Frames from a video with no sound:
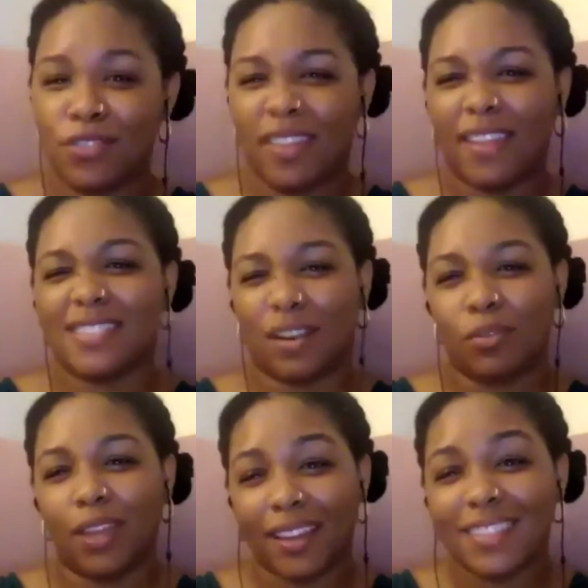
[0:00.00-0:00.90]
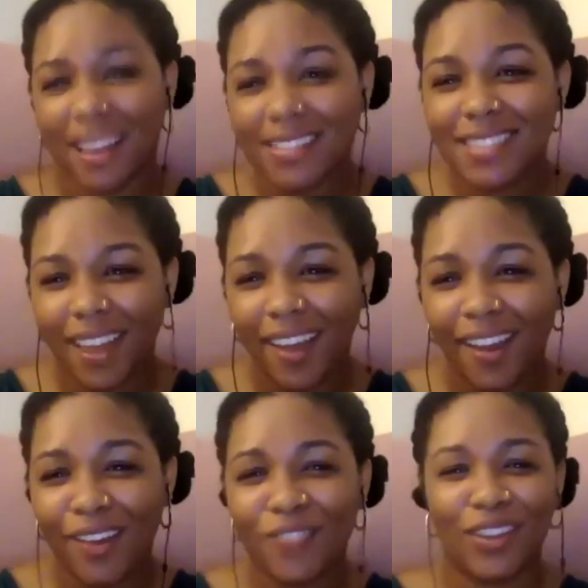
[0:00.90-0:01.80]
then that's like really
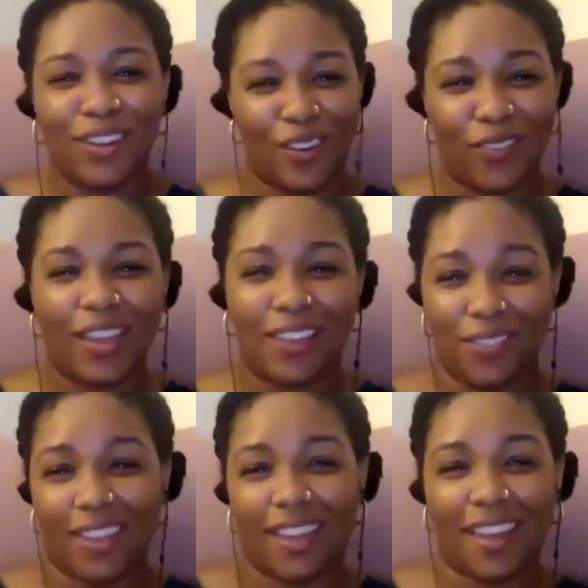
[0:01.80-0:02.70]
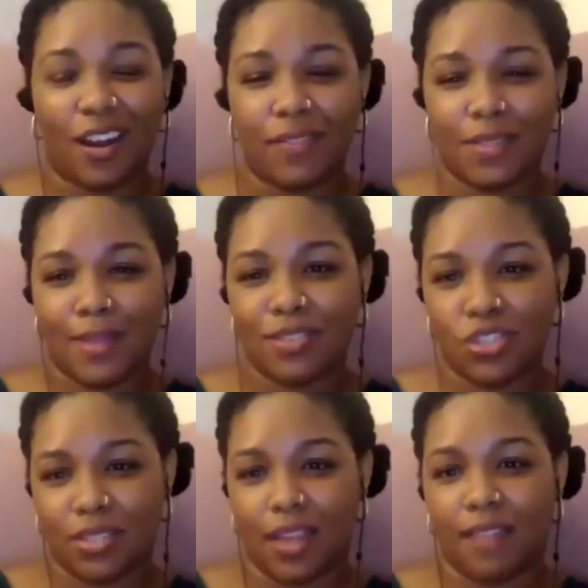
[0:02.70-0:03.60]
excessive mm-hmm. you know like i mm-hmm. feel like i got all these
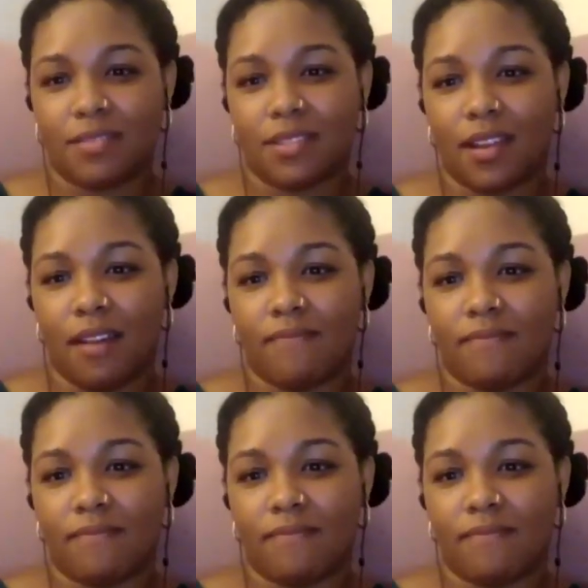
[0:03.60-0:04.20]
messages and um